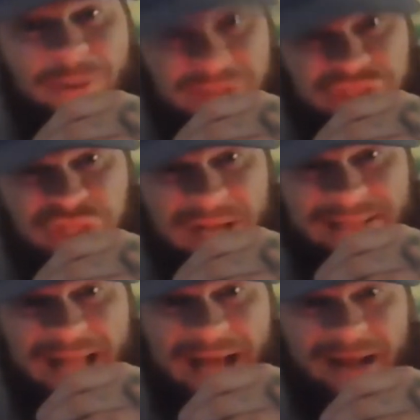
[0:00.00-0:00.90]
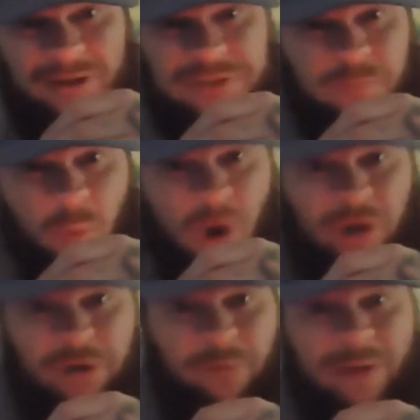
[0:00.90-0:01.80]
check that out. He's
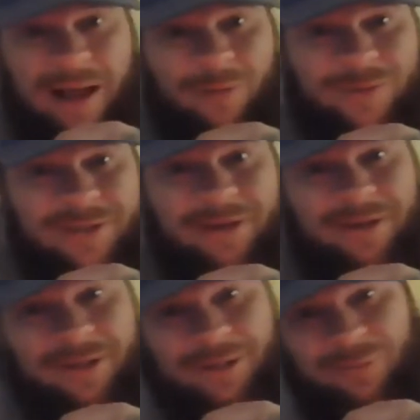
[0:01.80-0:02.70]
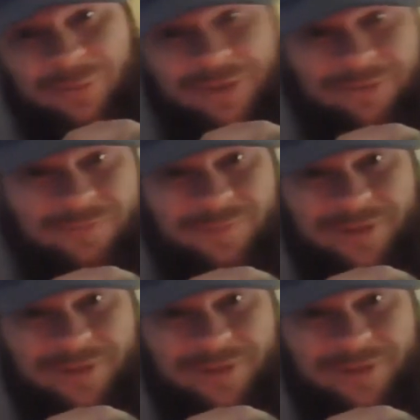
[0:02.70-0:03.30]
walking around with the with the with the